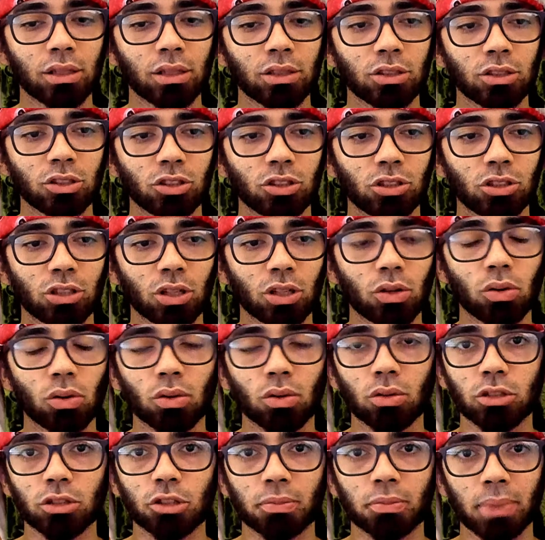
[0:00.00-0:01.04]
she
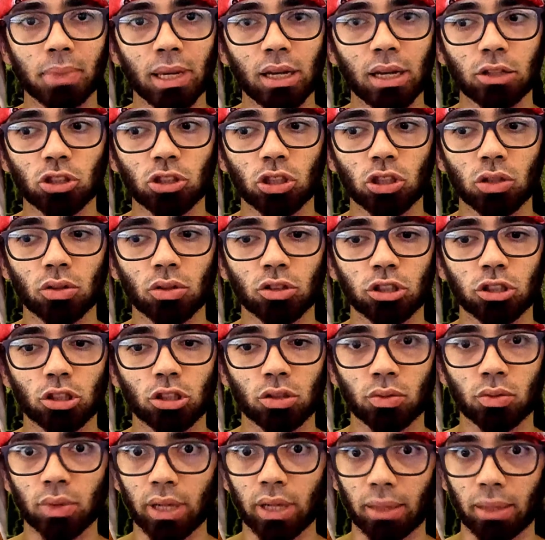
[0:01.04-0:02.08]
could speak and she could
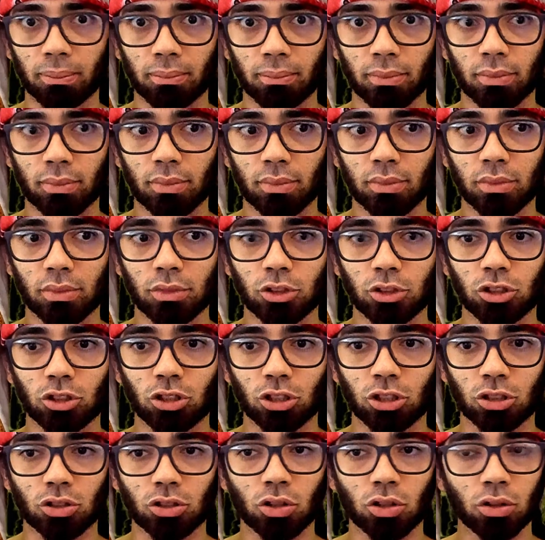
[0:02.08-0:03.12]
scream.
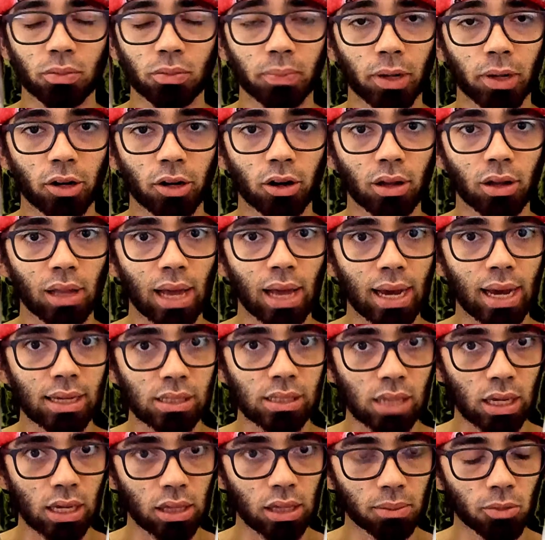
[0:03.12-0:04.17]
She's not paralyzed
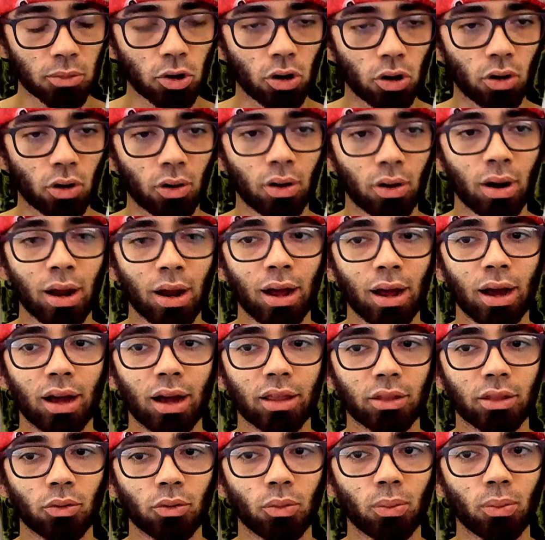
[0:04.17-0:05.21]
anymore and
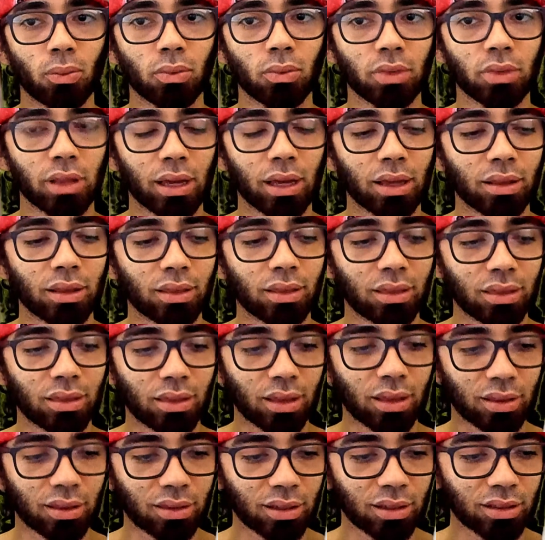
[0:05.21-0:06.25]
the, the, the
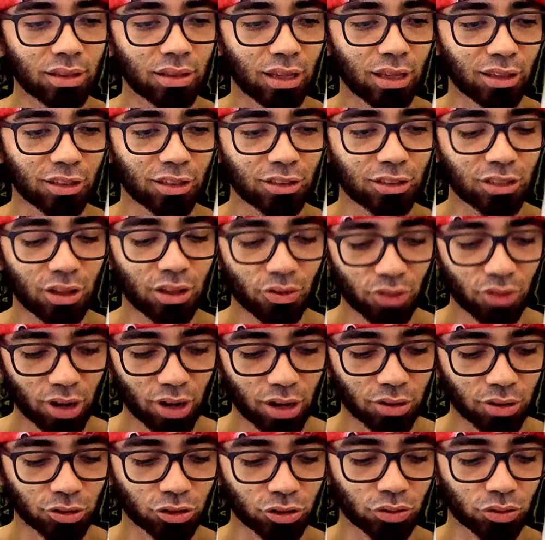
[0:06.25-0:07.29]
thing that is giving her
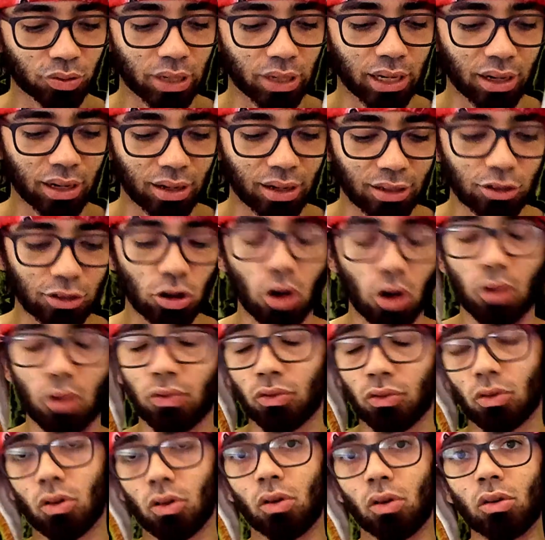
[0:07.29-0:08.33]
strength, of
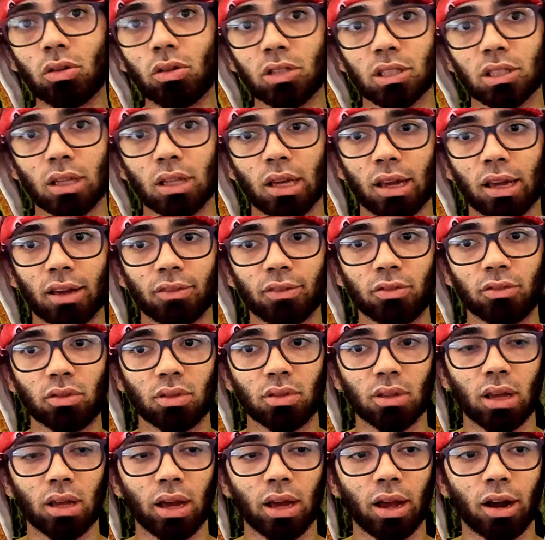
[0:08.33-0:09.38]
course, if
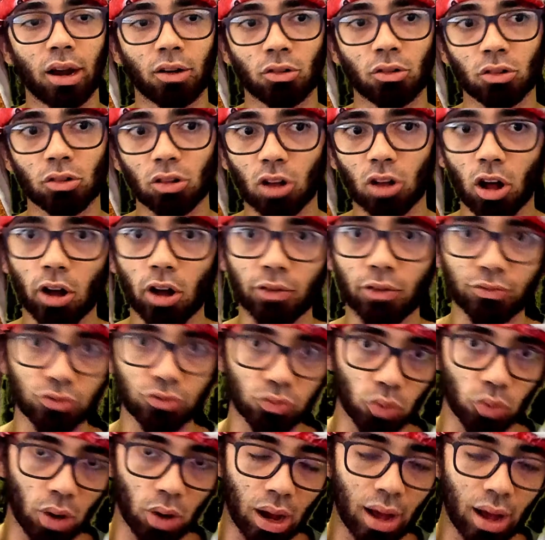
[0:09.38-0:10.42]
her loved
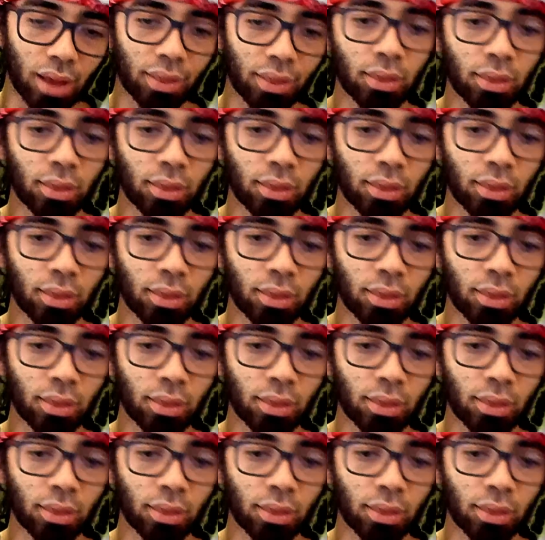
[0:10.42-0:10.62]
one